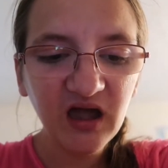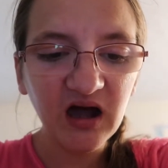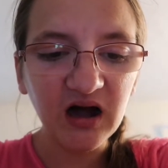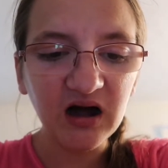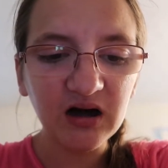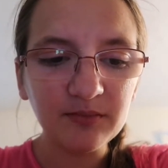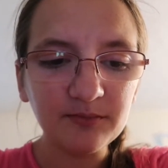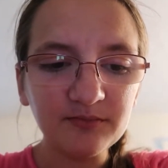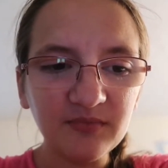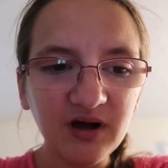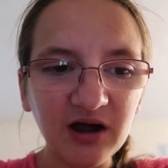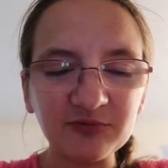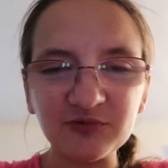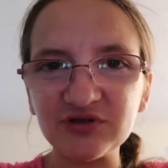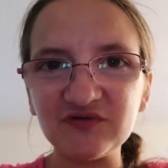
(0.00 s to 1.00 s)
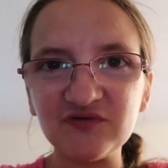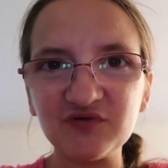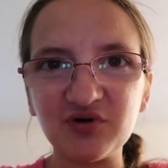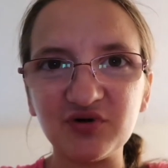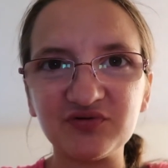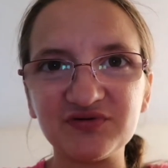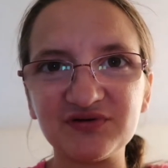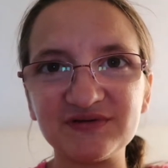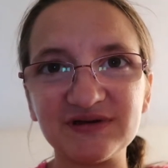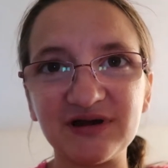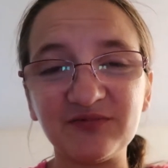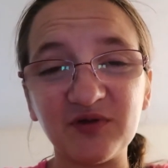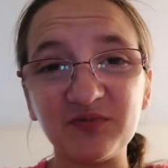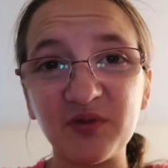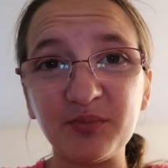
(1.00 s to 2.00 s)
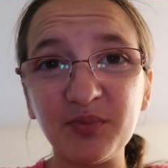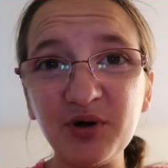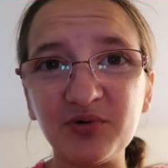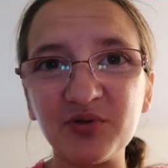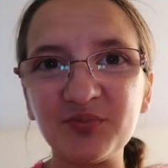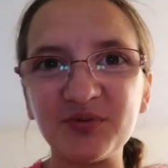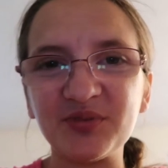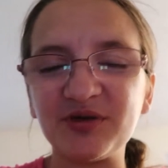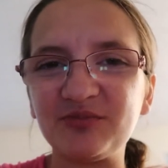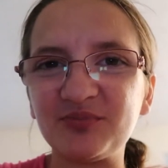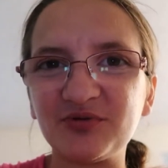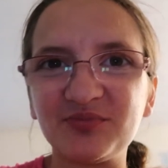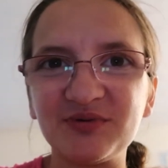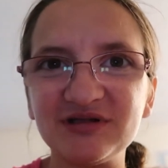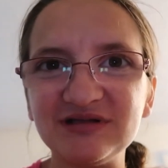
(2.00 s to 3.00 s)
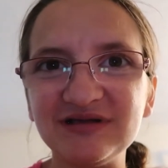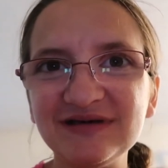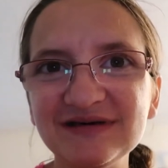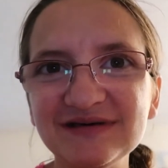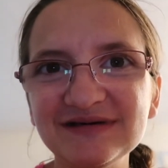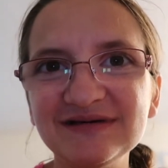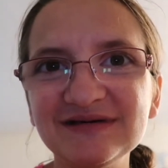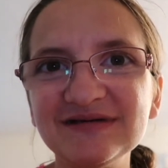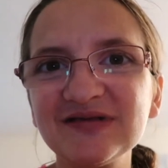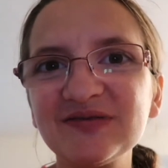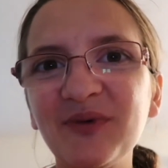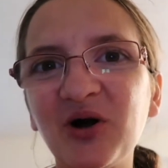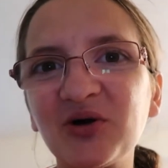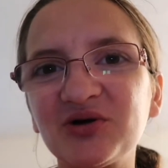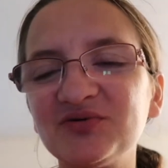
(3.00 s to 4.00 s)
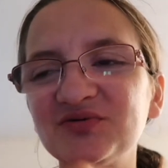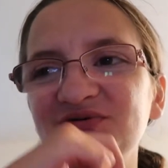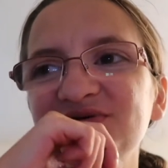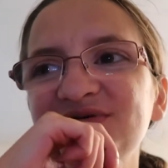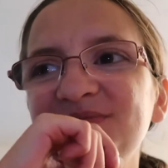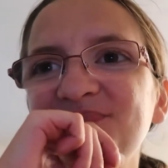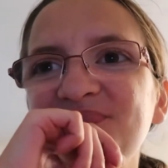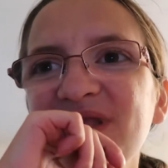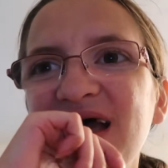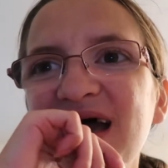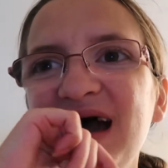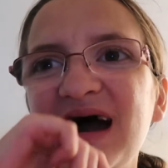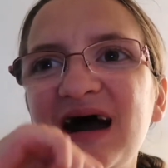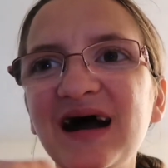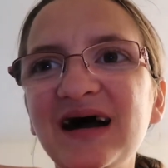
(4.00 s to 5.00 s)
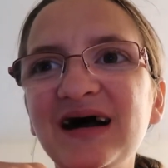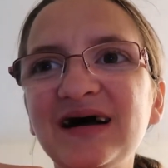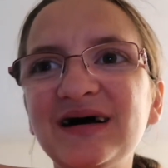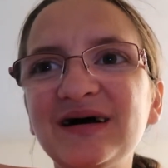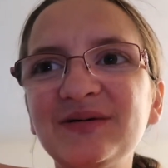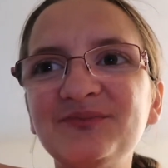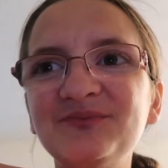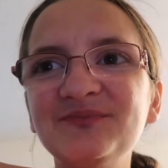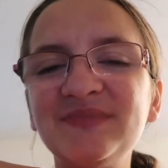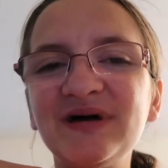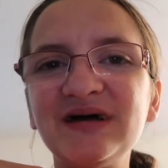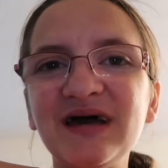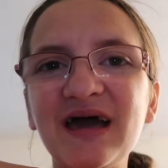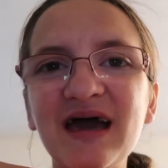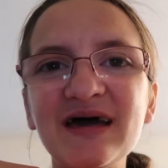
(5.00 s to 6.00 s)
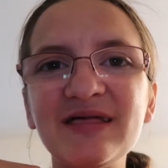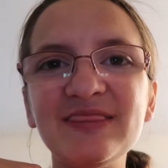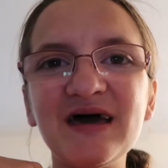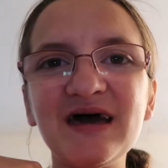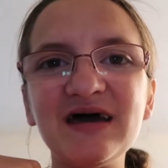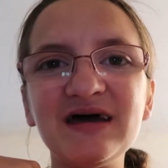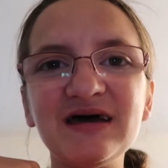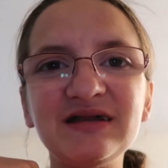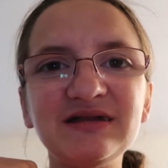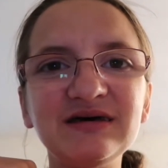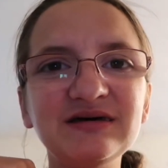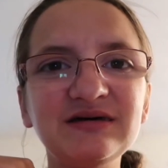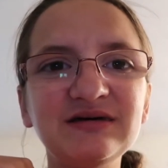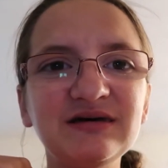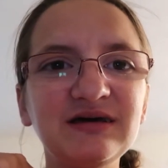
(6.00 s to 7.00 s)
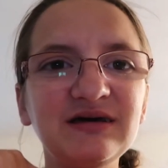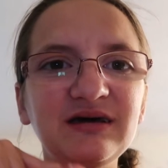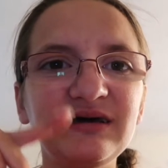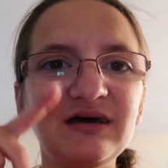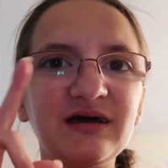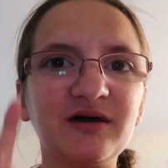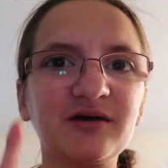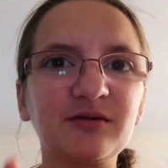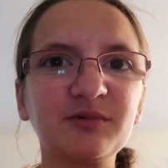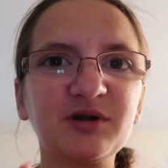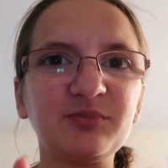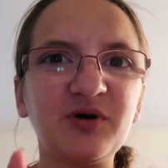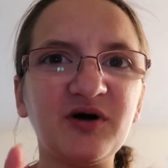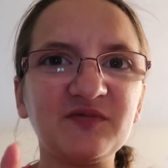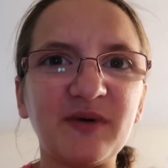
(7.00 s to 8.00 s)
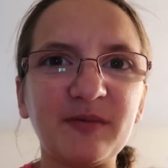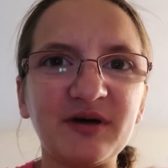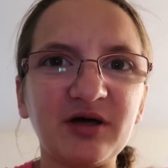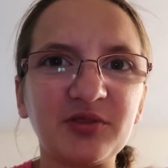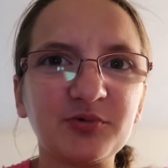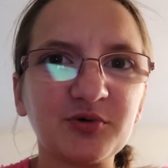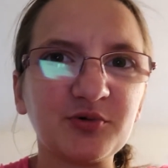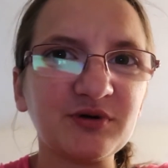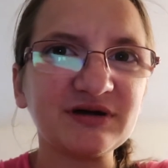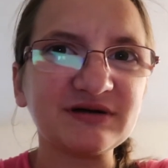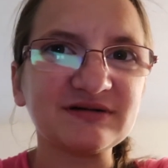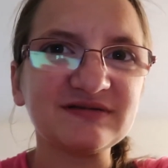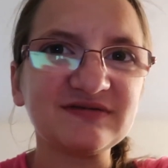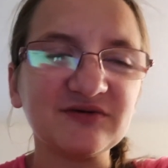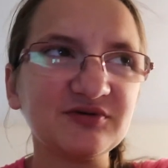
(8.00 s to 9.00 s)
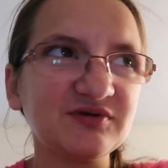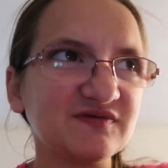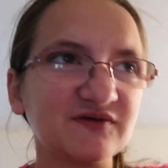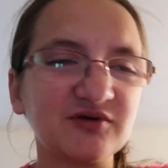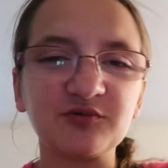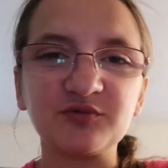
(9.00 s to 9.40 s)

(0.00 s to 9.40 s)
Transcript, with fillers: Um, I've ridden two coasters and I've loved them both, but they've both been small coasters. Um, and then, hang on, I'm gonna pause my bath real quick so it doesn't